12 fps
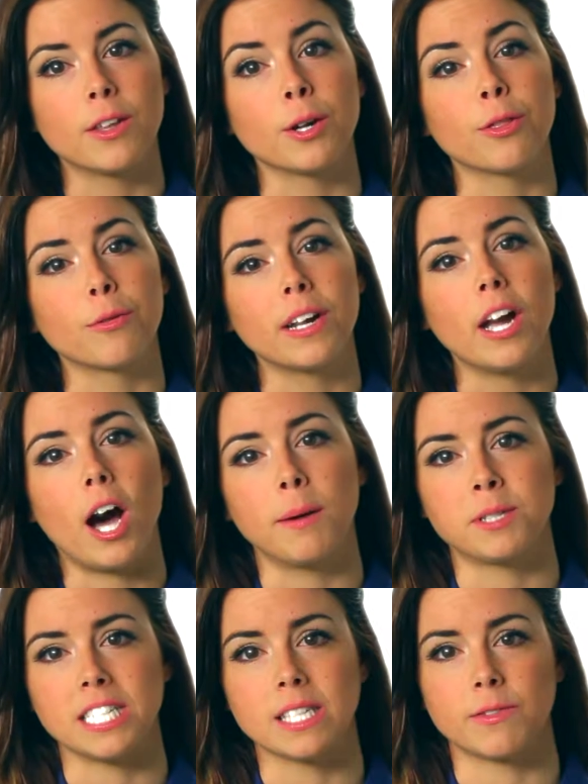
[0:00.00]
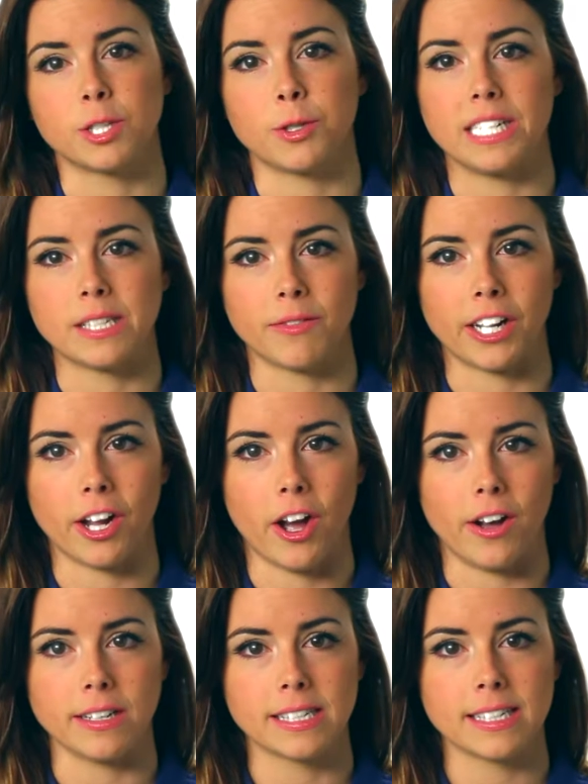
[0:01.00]
There are three options for transferring
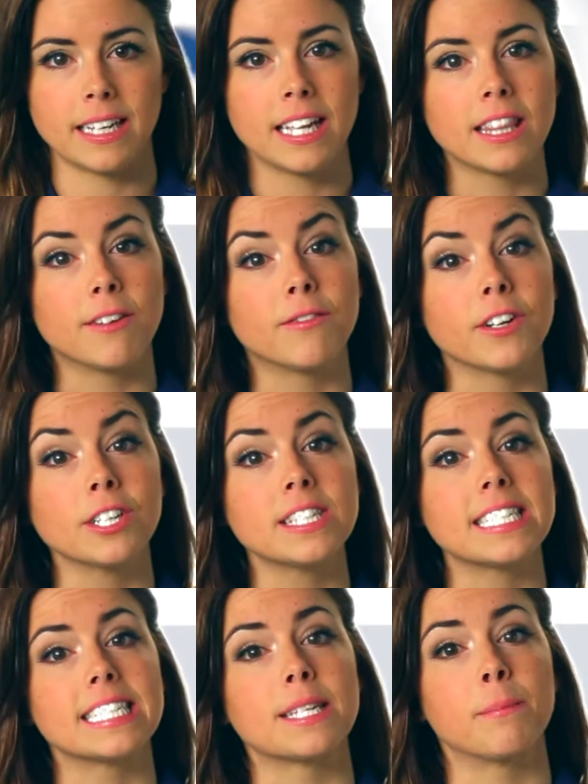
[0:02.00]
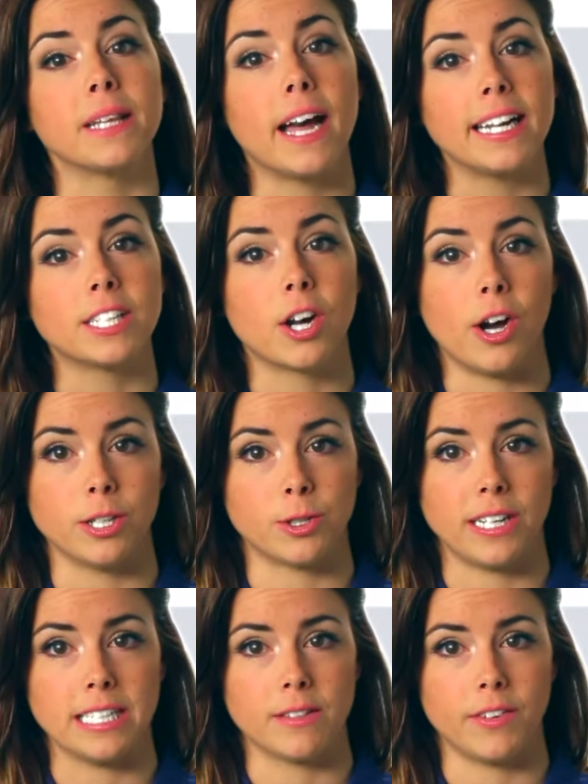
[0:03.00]
calls. The first is a blind call
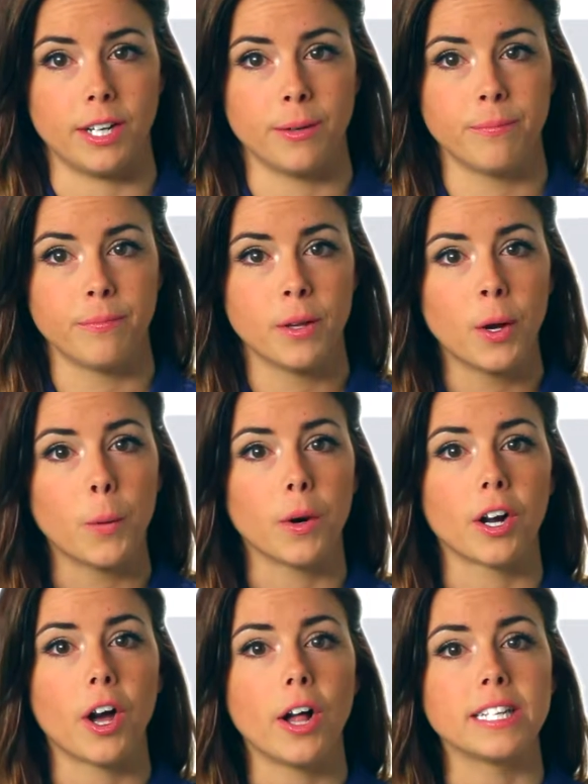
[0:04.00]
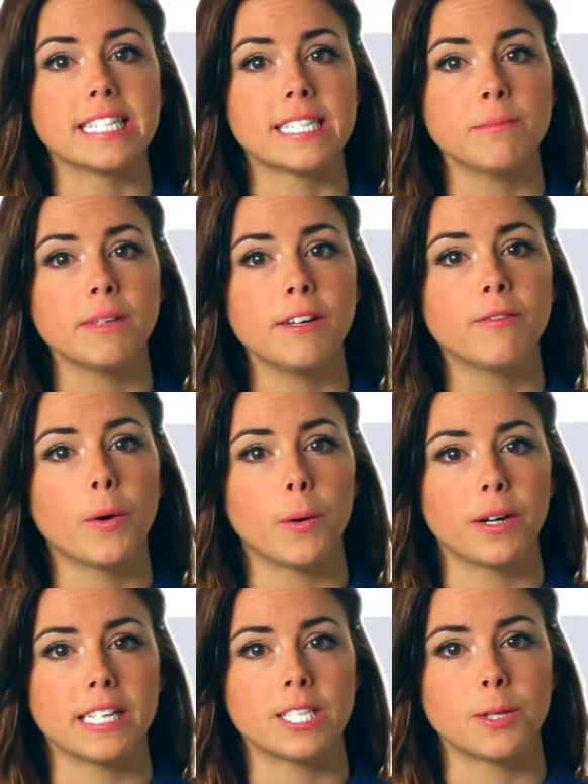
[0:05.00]
transfer, where a call is simply
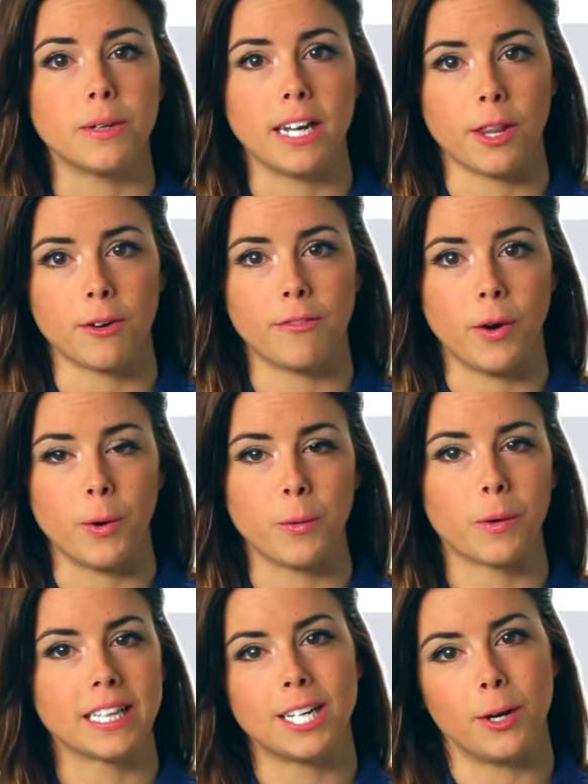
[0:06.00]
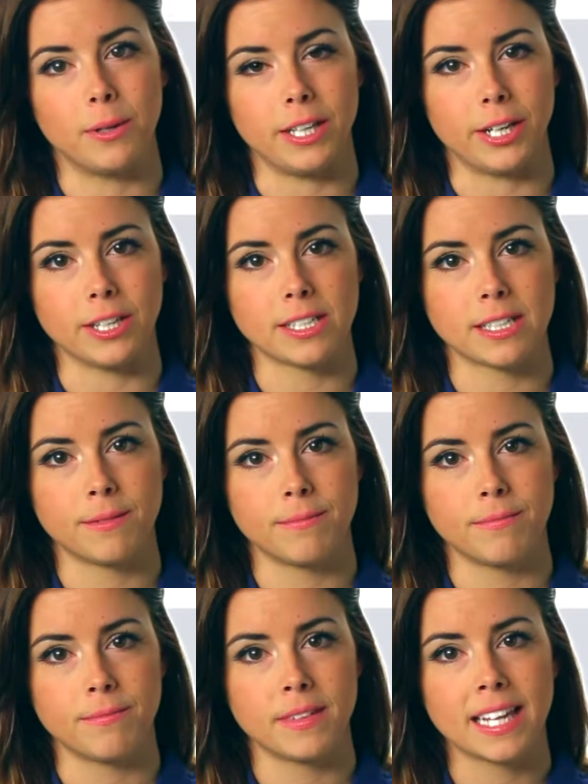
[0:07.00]
forwarded to another phone with no alert.
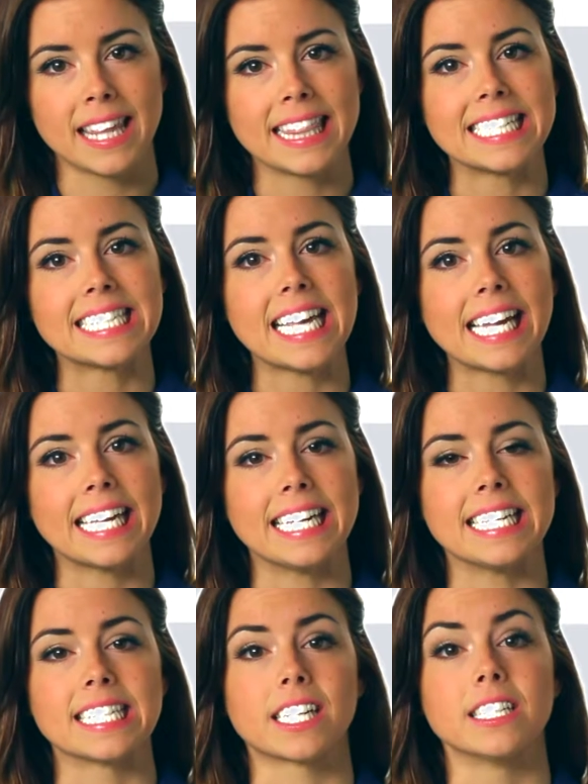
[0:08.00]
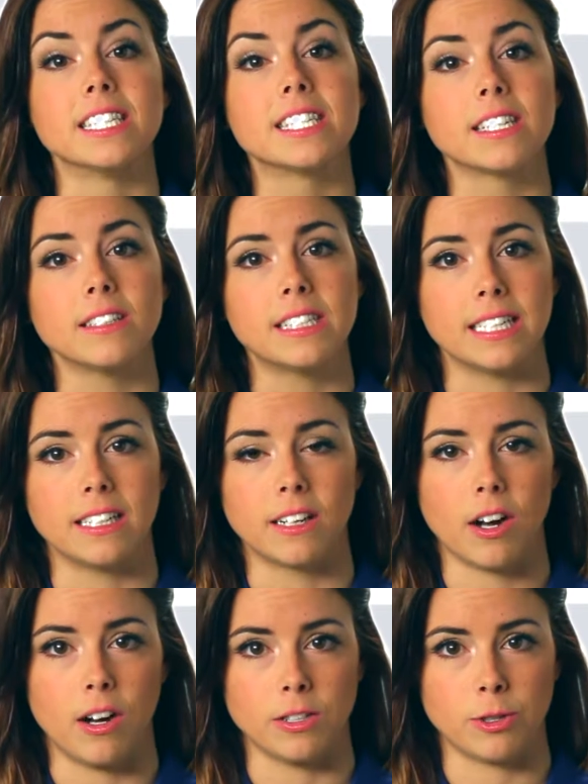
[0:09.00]
The second is a
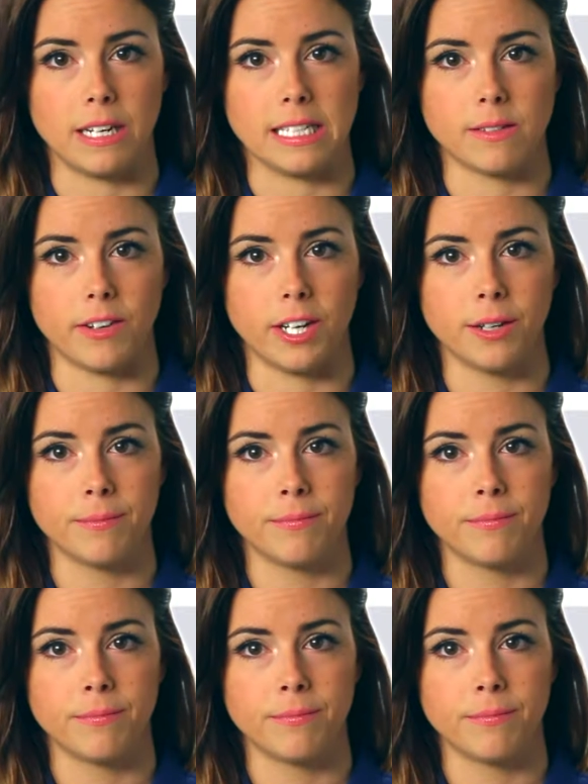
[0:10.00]
consulted call transfer.